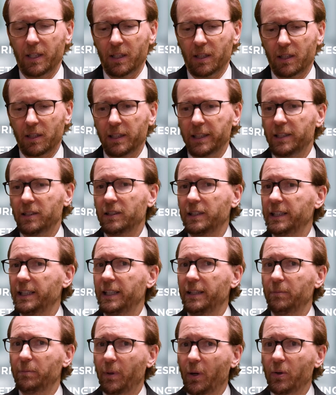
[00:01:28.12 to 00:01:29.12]

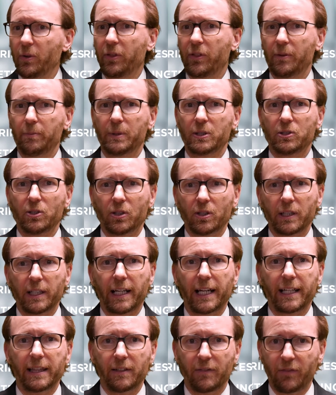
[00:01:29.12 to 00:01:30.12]
Clearly, both the
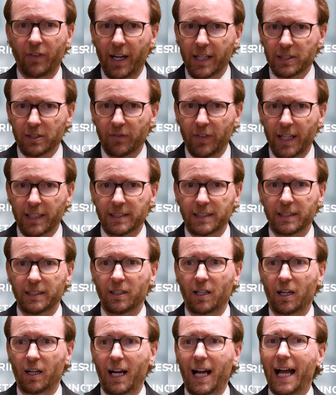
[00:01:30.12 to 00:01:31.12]
Moderna and the Pfizer
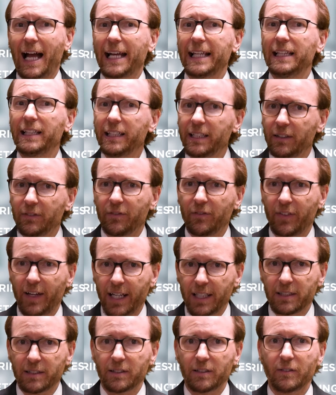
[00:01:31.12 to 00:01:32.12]
vaccine are highly
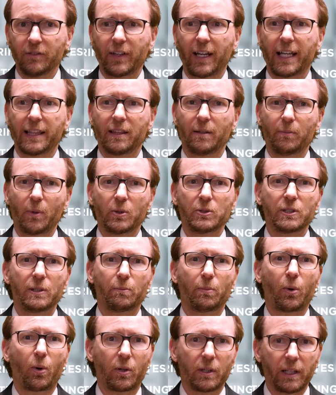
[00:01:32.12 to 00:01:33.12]
effective at the most
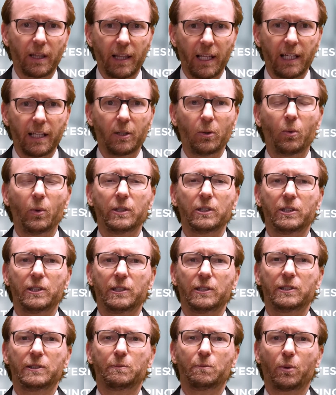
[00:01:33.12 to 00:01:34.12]
important thing, which
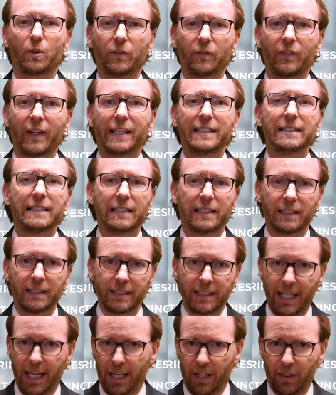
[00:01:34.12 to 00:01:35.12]
is preventing
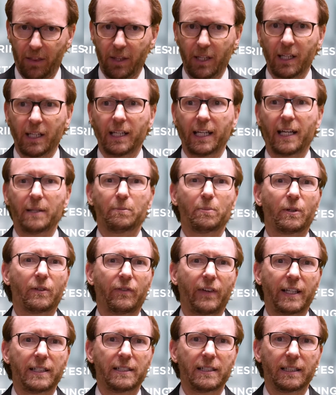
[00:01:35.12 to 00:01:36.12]
death and
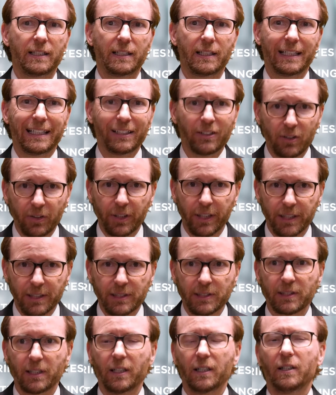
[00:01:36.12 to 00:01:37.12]
preventing
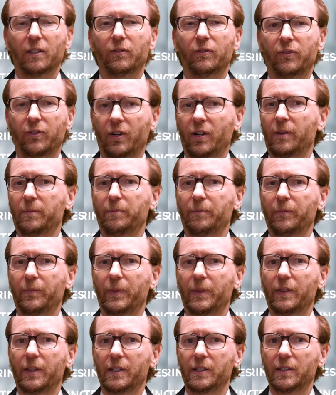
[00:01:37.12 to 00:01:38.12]
illness
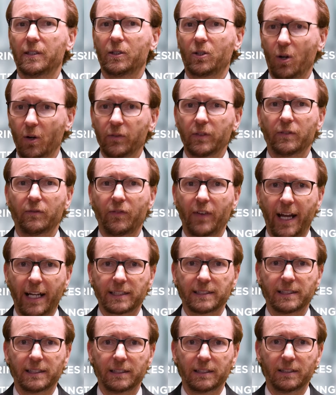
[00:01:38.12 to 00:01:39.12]
from the COVID
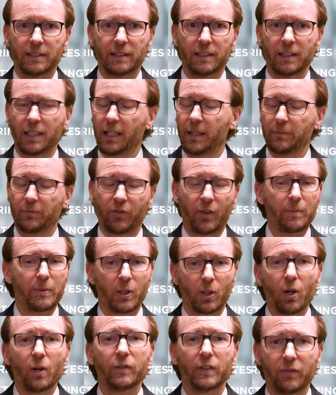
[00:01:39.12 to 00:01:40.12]
vaccine, from
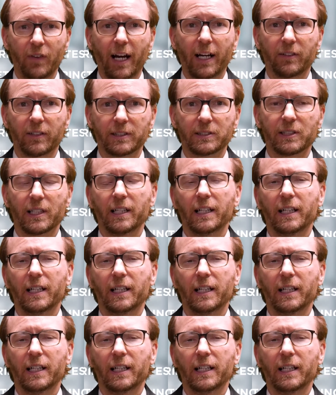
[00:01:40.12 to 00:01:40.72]
the COVID virus.